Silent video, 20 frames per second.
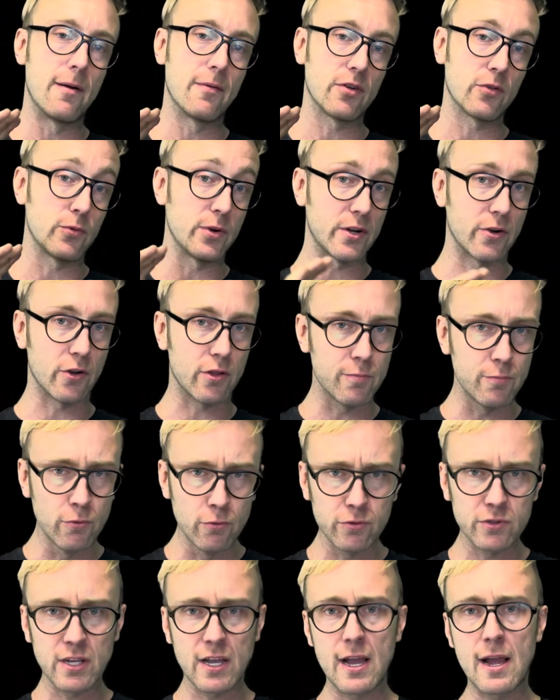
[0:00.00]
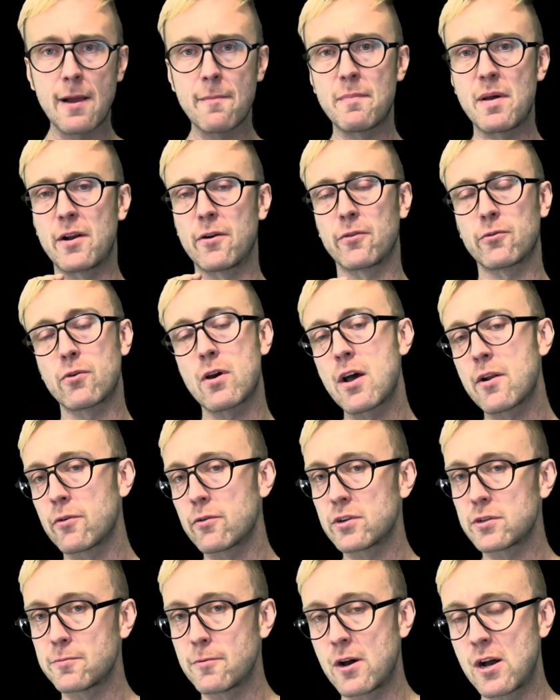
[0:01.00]
Quicker spool time, better throttle
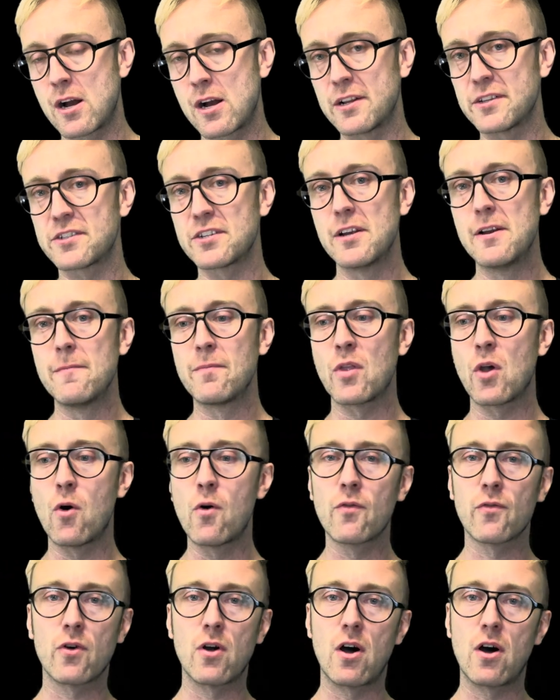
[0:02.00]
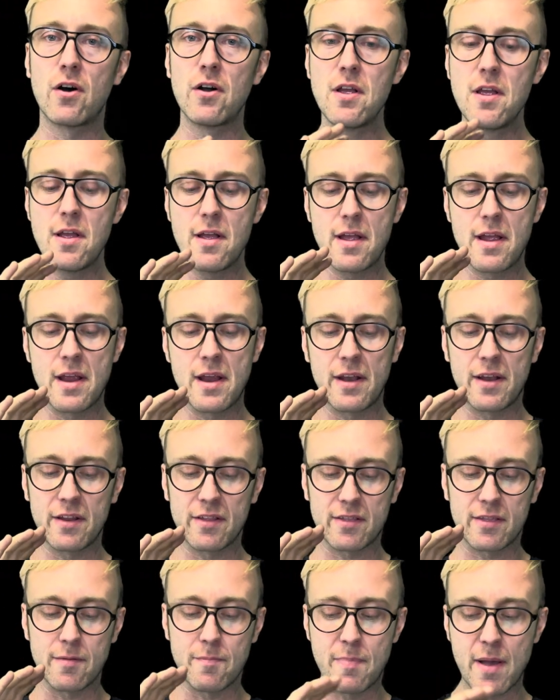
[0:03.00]
response. Overall, it
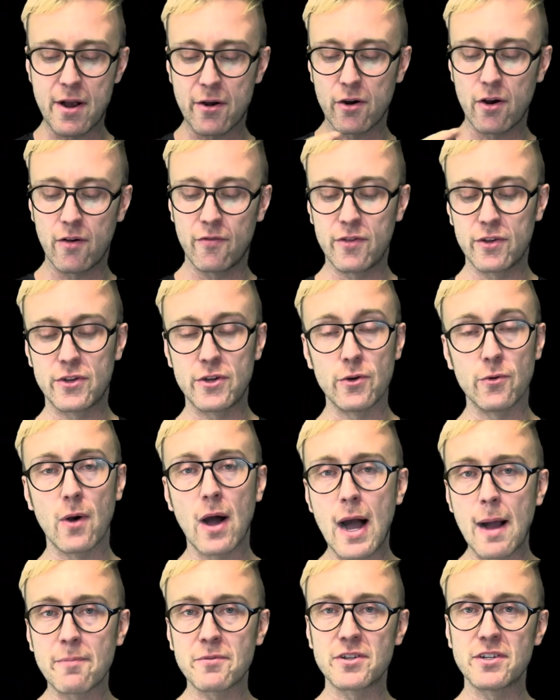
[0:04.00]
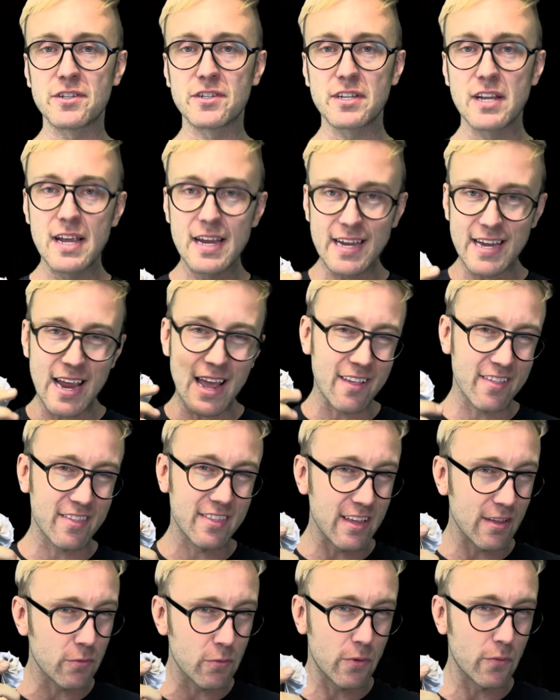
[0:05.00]
is the better of the two options. Yes,
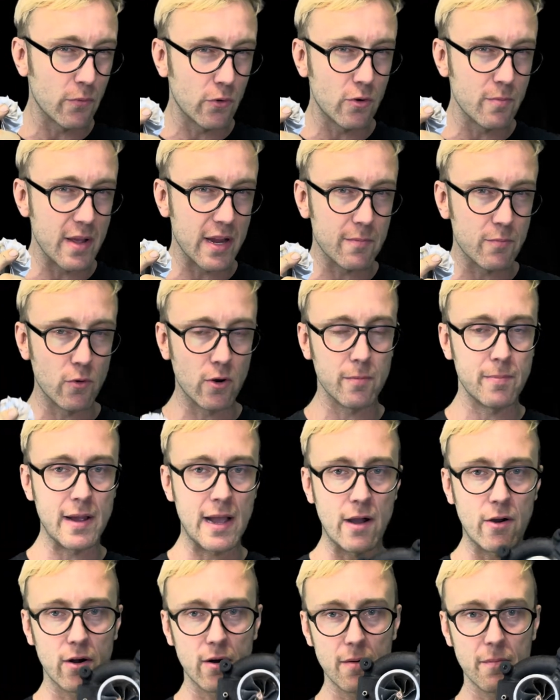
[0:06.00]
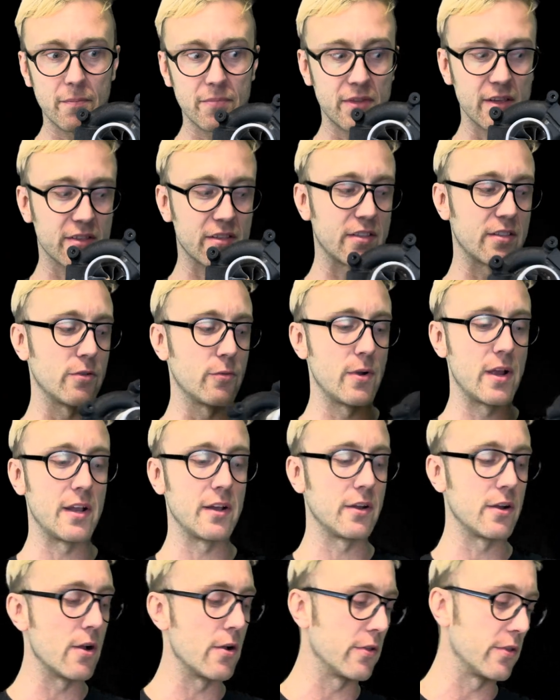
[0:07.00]
this one will make more power. This is the way to
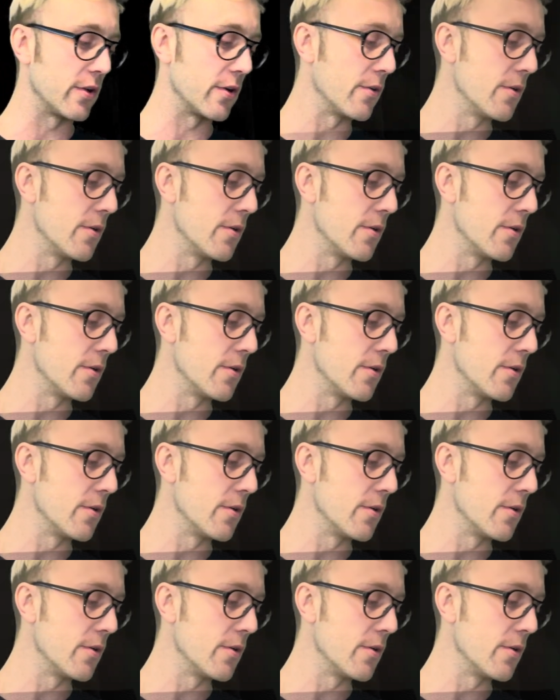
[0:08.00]
go though.